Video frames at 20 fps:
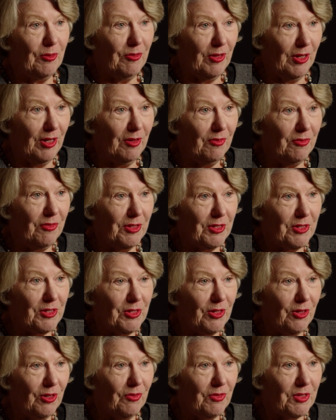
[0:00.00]
of, of, the
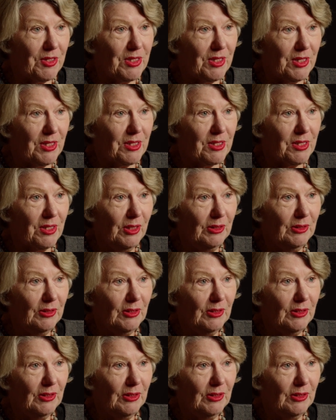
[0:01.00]
services.